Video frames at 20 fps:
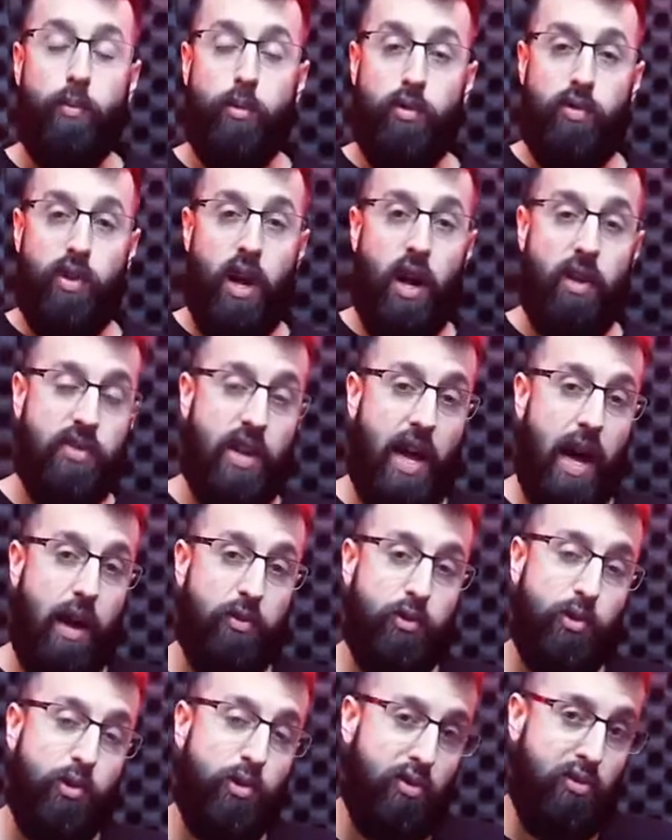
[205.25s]
moving on
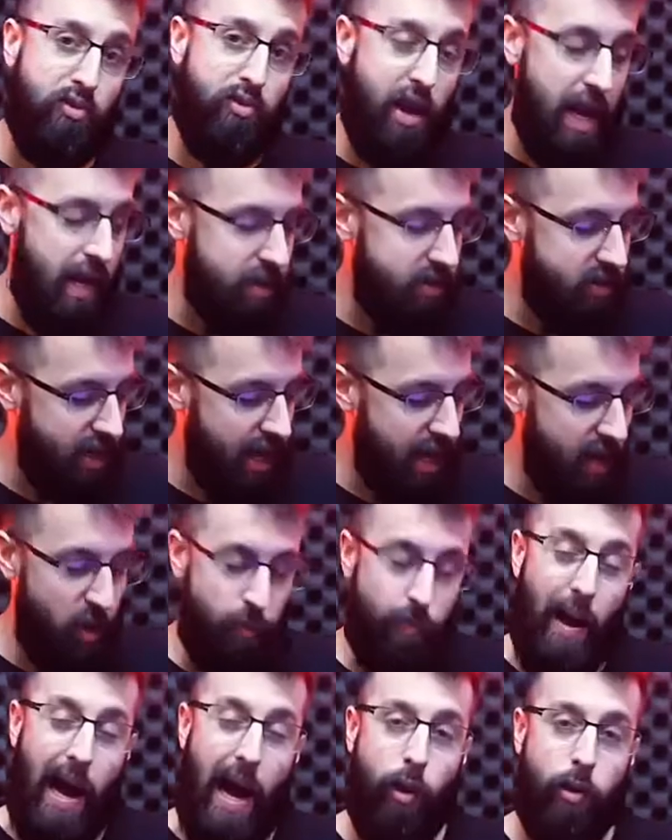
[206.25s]
down to the fans and the
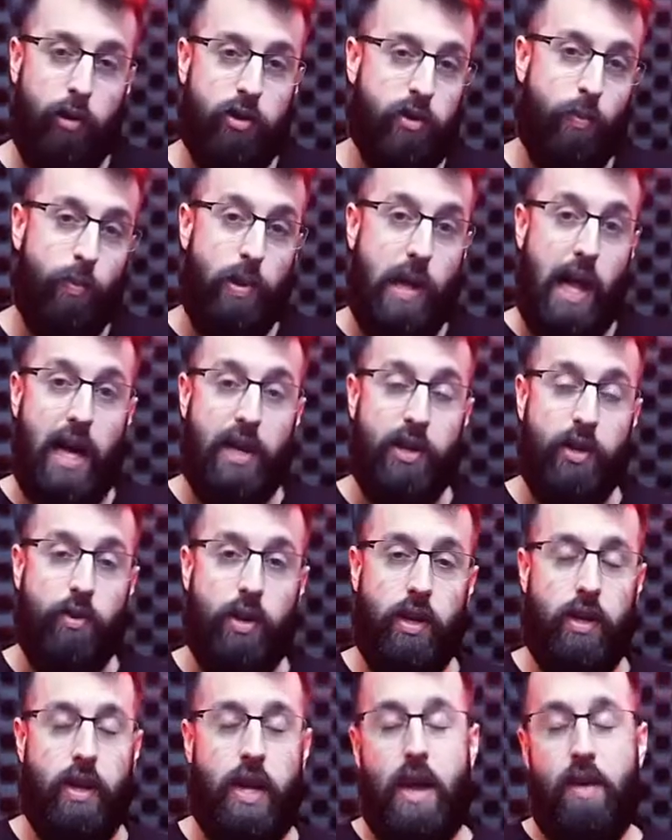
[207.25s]
power supply
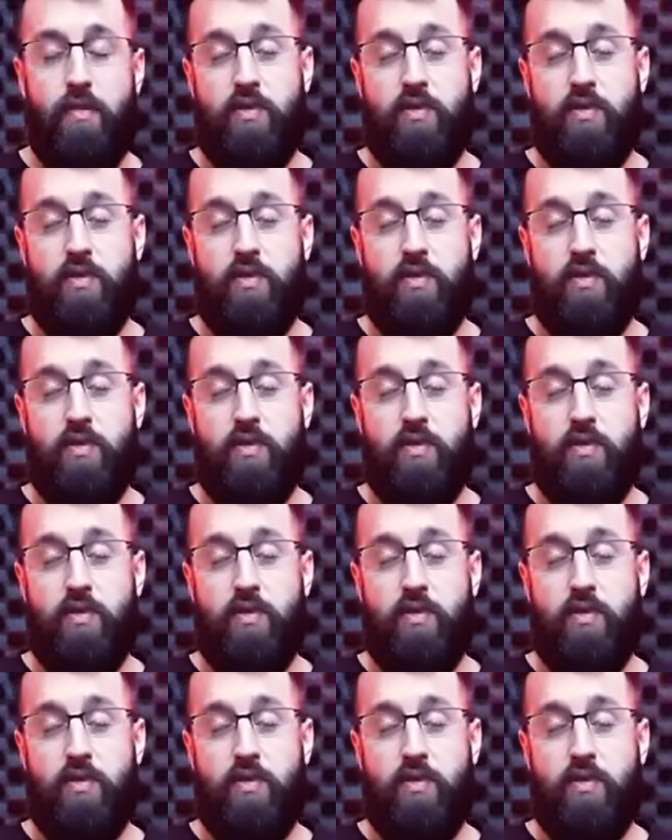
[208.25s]
unit,